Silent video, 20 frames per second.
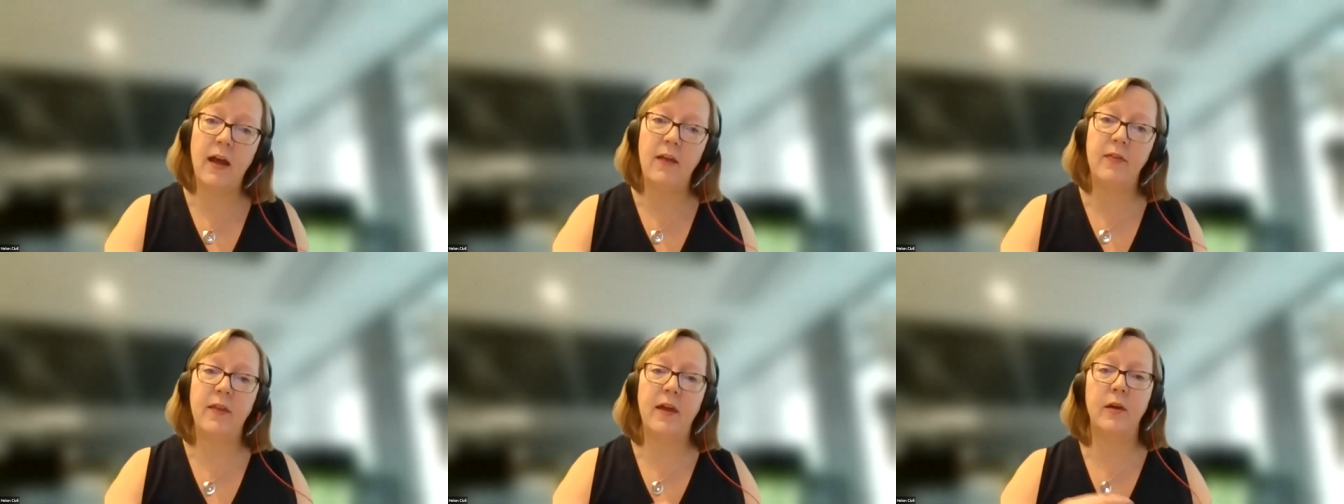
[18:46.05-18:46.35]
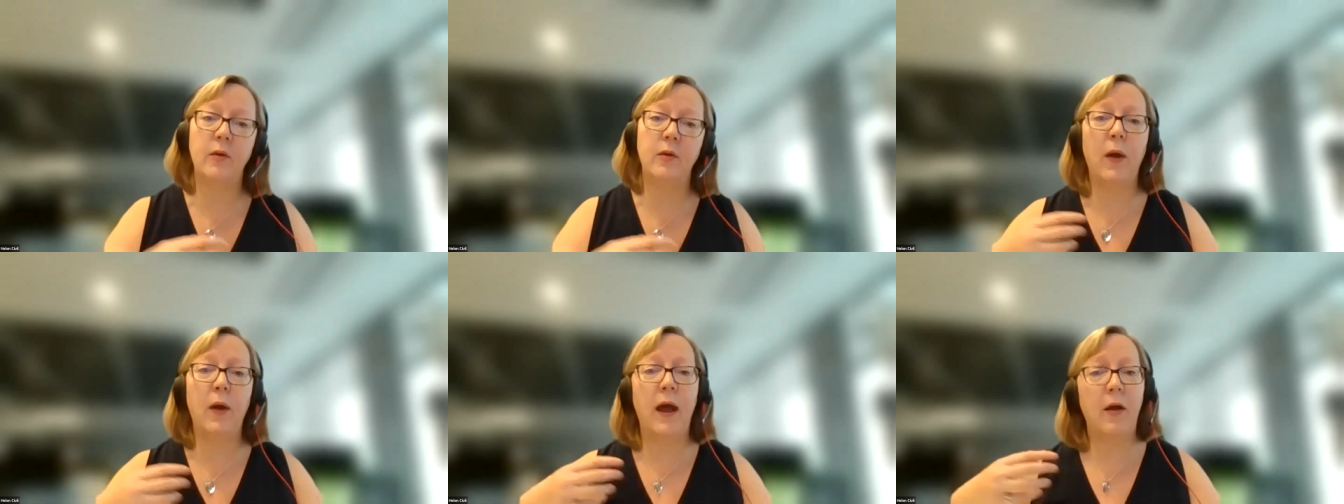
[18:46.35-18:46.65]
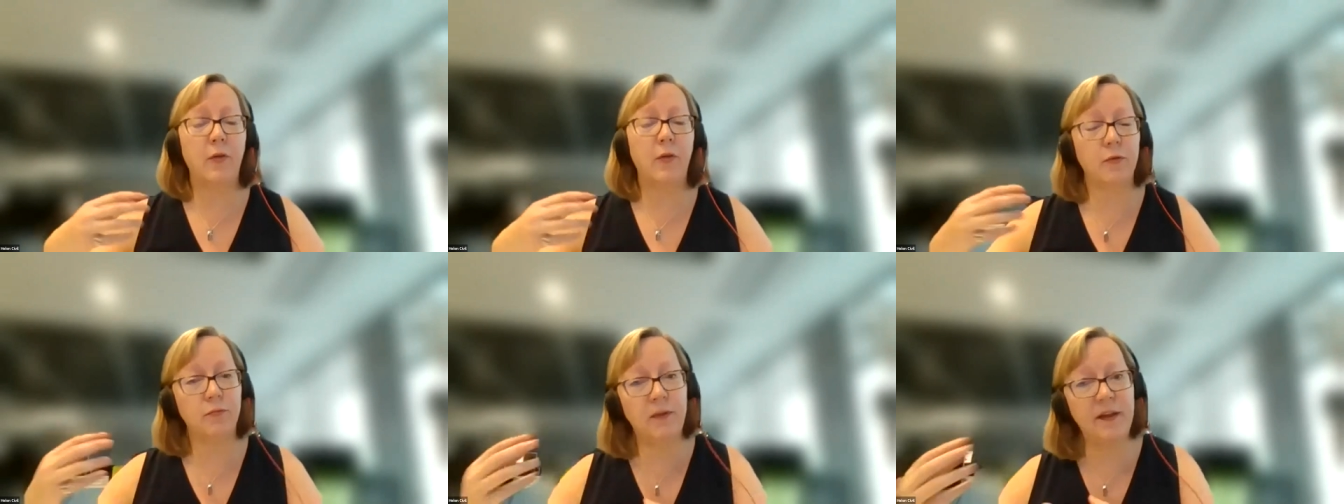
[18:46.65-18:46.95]
and then
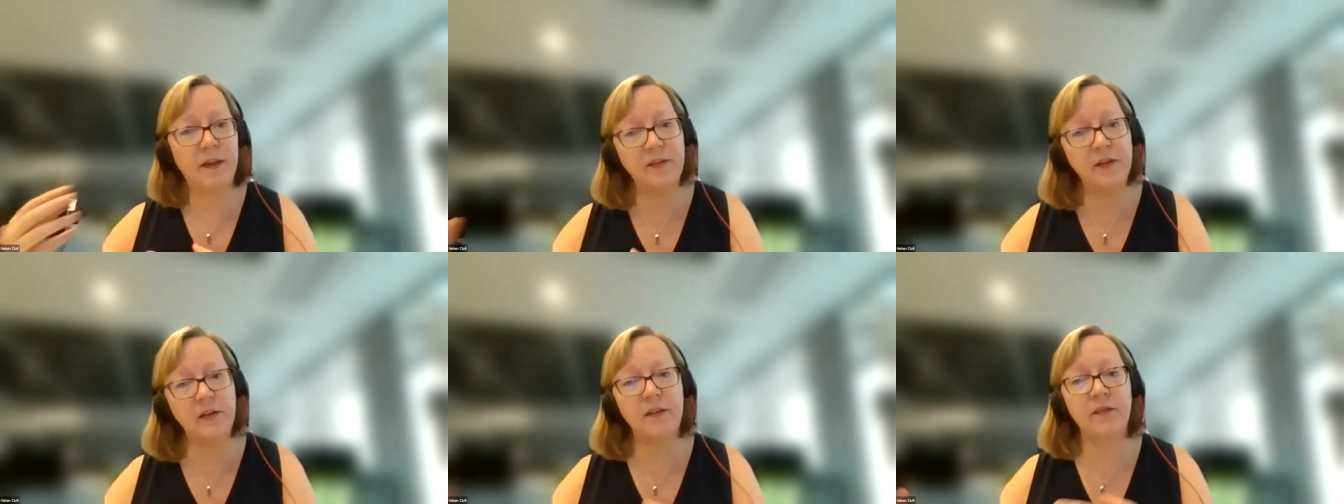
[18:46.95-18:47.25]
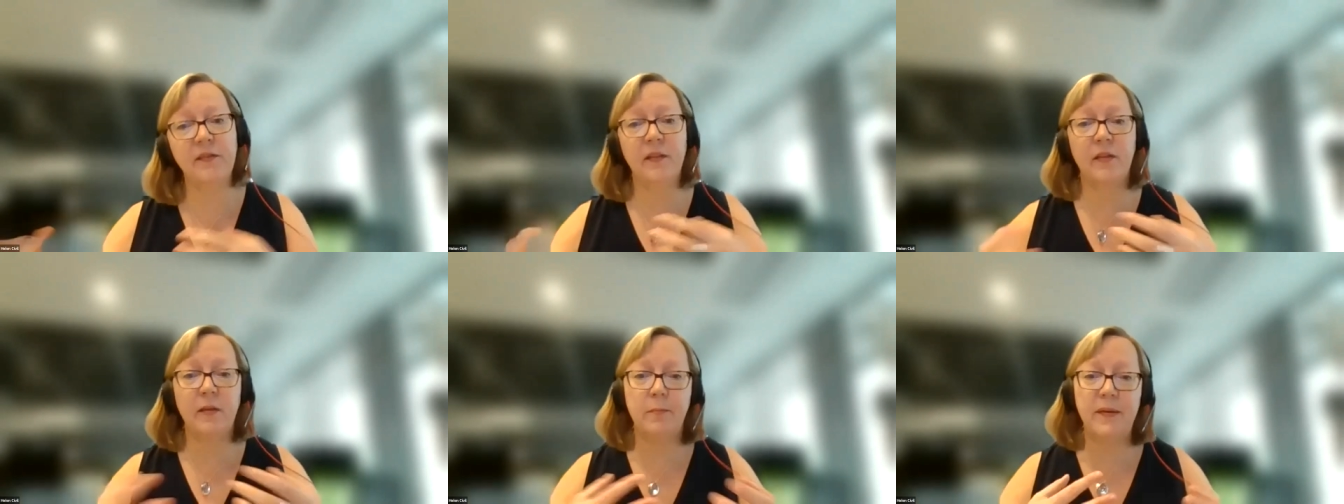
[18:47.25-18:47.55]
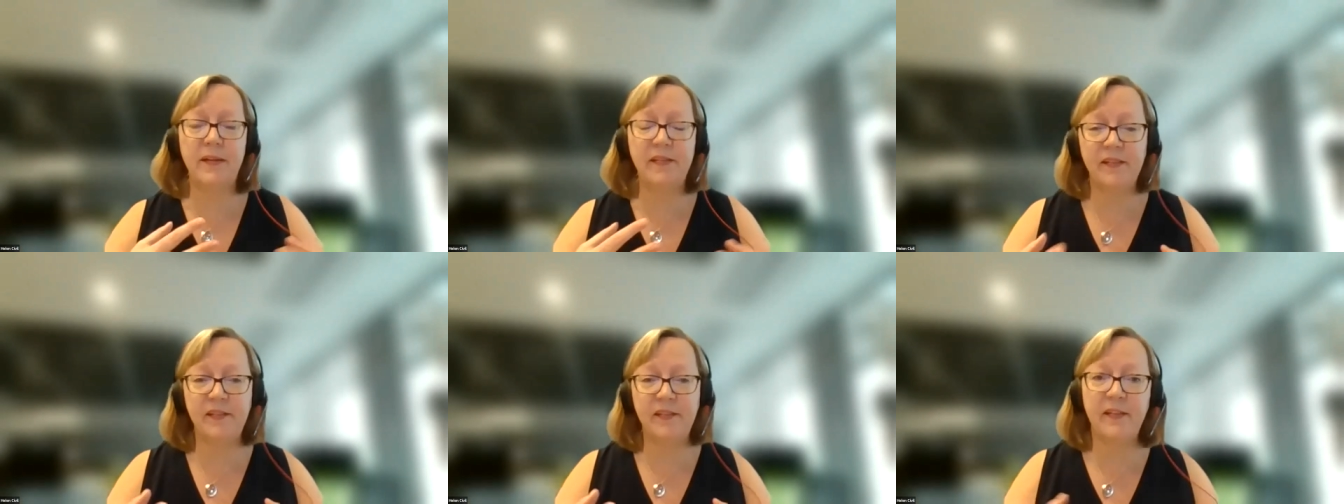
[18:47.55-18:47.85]
how the residents and the
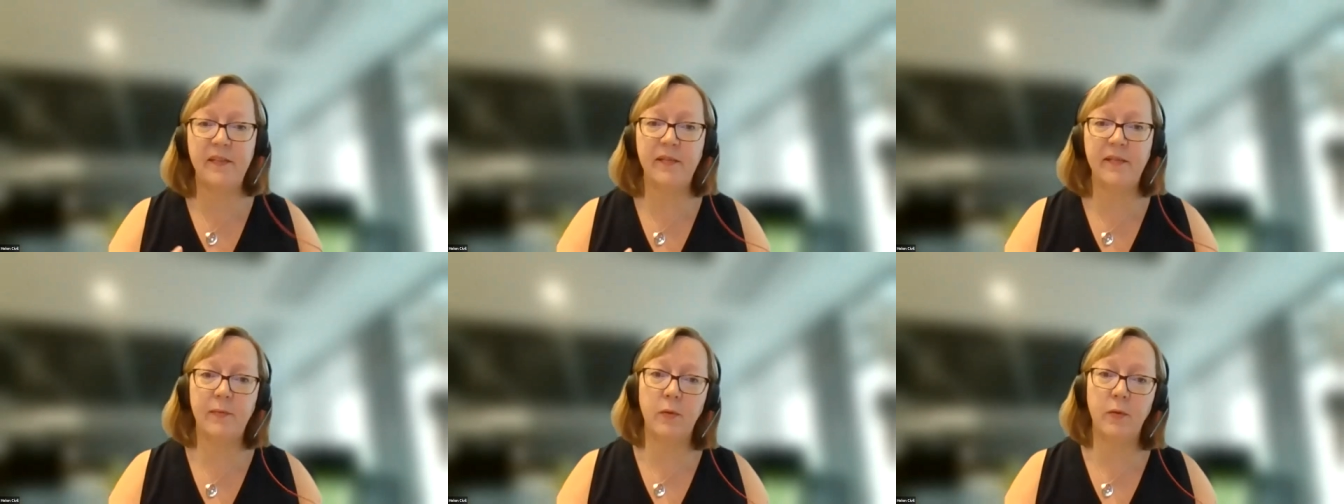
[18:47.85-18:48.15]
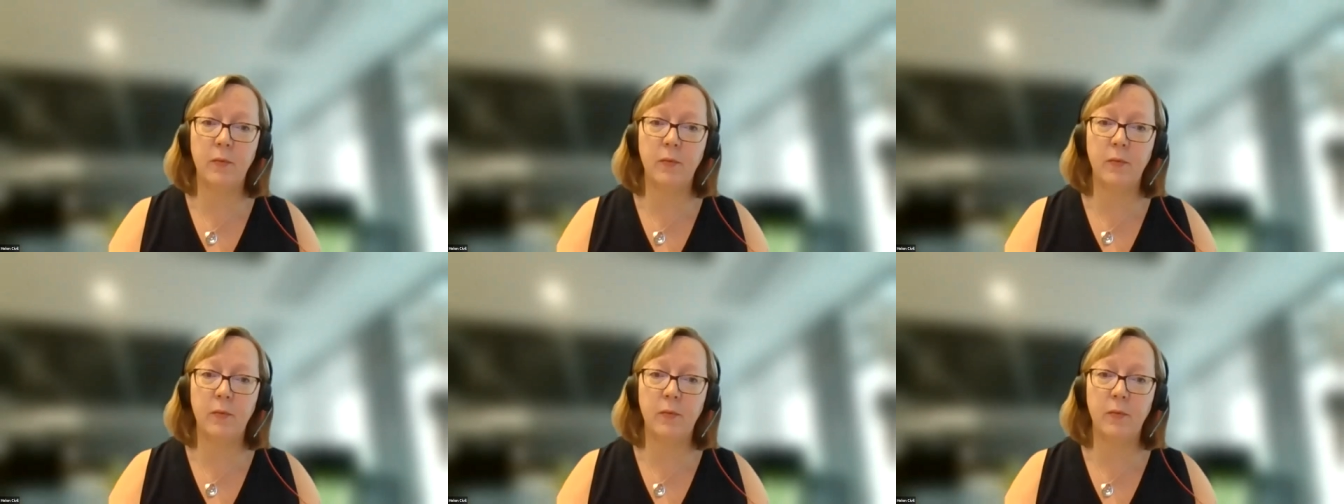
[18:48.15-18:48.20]
businesses,